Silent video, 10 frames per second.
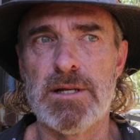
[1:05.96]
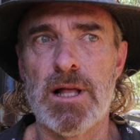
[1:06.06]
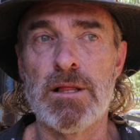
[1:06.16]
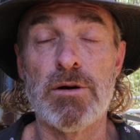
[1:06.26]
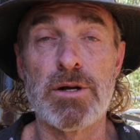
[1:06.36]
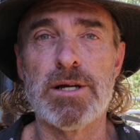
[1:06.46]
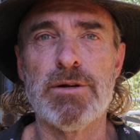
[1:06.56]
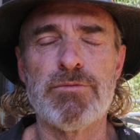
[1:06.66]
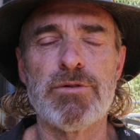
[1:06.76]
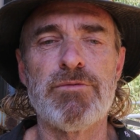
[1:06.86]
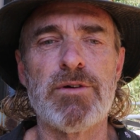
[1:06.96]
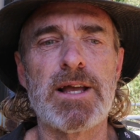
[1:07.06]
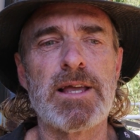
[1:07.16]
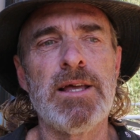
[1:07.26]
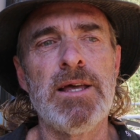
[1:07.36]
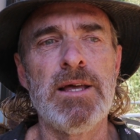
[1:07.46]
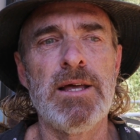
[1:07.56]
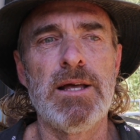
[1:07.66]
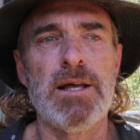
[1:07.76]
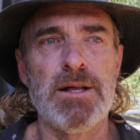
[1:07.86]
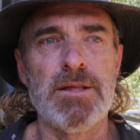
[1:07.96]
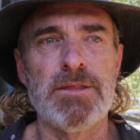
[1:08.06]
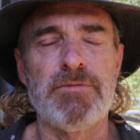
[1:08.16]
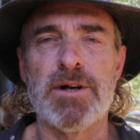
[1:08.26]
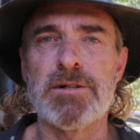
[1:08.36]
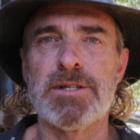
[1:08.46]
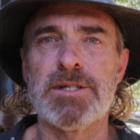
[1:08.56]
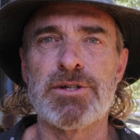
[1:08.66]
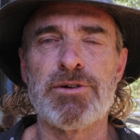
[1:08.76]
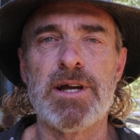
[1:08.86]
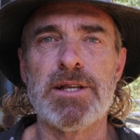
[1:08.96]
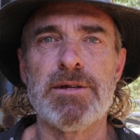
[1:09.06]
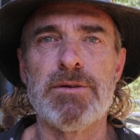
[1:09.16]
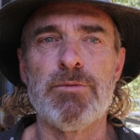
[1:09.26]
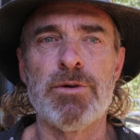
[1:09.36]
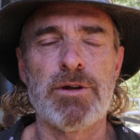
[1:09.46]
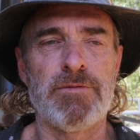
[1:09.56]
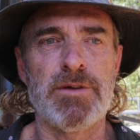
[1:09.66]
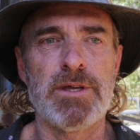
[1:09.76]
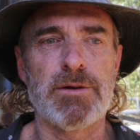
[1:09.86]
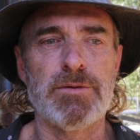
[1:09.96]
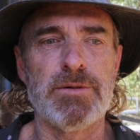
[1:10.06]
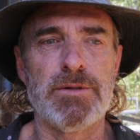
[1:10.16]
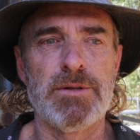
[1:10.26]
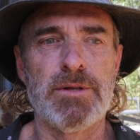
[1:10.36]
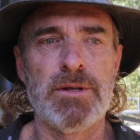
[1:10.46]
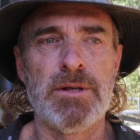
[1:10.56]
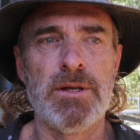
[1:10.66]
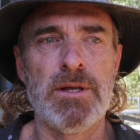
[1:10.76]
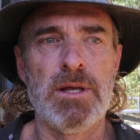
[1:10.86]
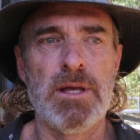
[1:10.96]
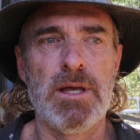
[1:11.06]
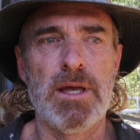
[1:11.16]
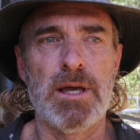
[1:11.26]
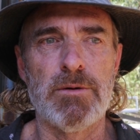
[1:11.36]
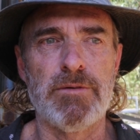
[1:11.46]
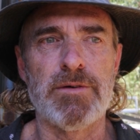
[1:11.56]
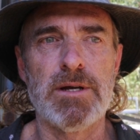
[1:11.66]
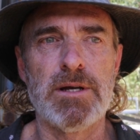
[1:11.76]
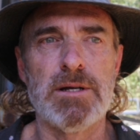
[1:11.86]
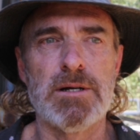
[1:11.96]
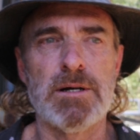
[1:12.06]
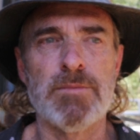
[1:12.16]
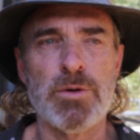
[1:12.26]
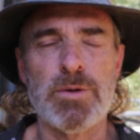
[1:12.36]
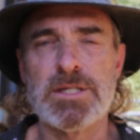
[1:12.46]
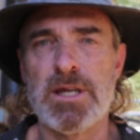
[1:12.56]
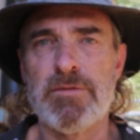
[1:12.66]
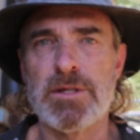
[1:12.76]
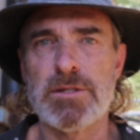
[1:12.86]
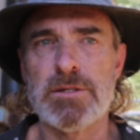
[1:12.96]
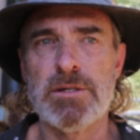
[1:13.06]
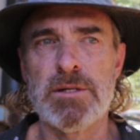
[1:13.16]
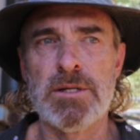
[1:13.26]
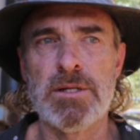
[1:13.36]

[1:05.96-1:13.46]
a longer roof rack. The Falcon is a great work vehicle, however I'm always having to